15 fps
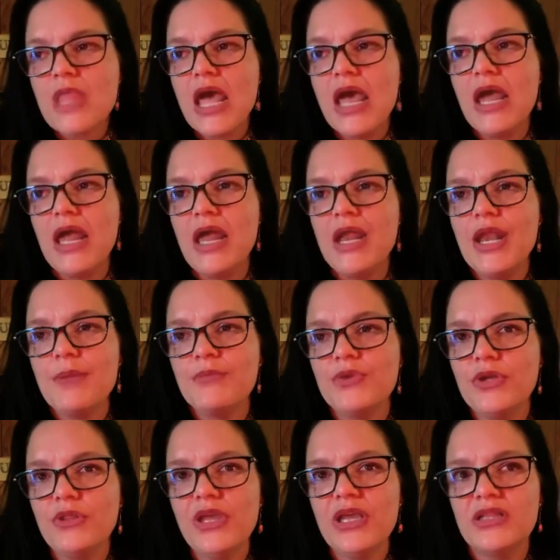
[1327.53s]
And I'm
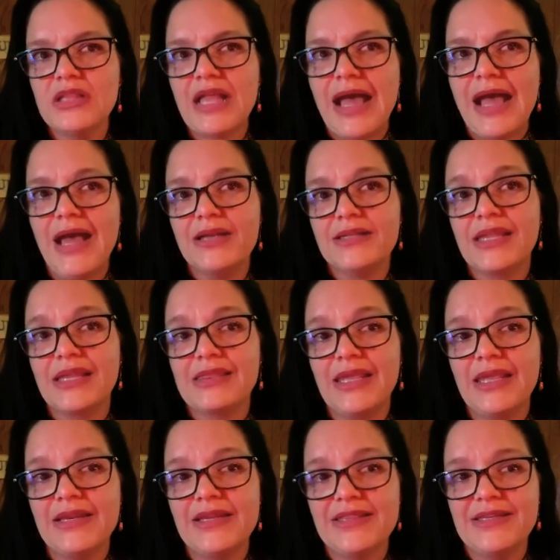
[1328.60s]
really glad at
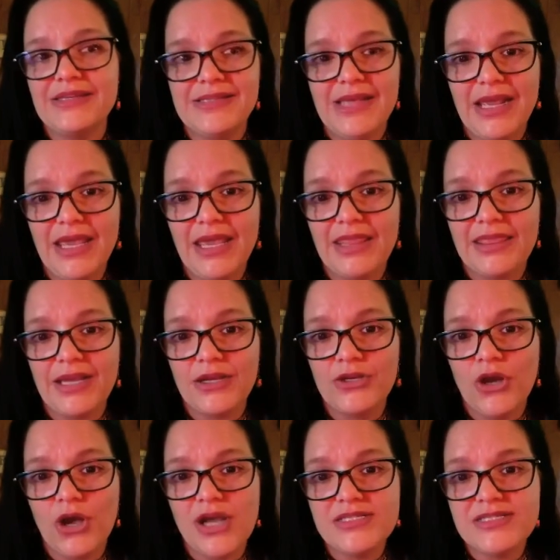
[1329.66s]
the end of the day that
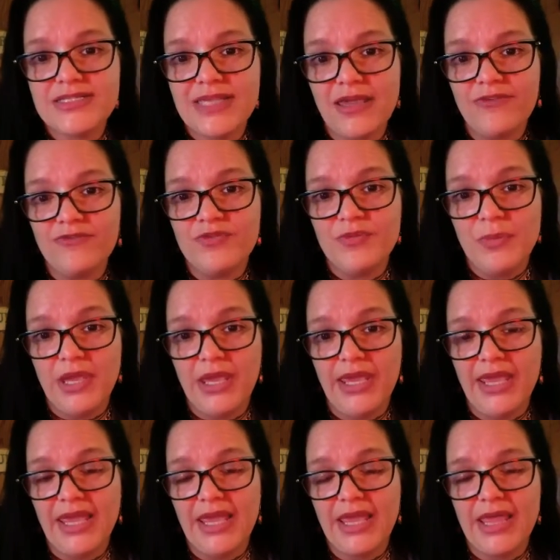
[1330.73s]
God saved
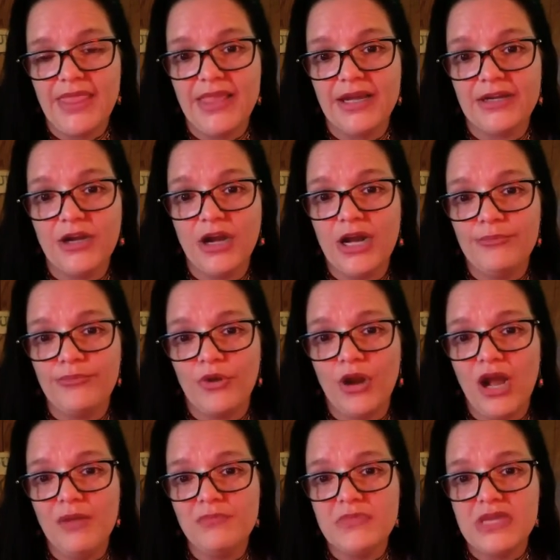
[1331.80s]
me and that God
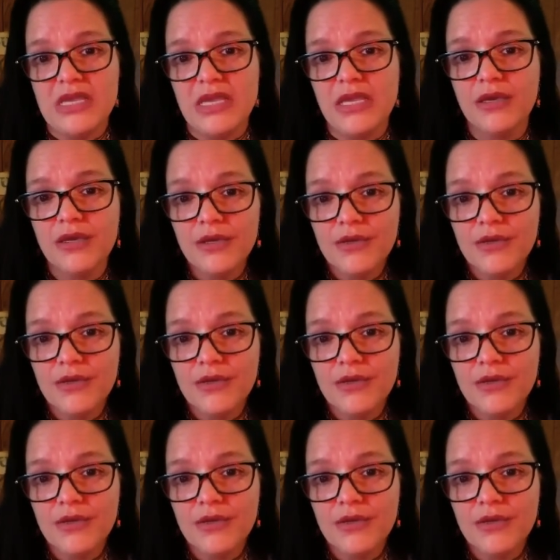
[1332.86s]
brought me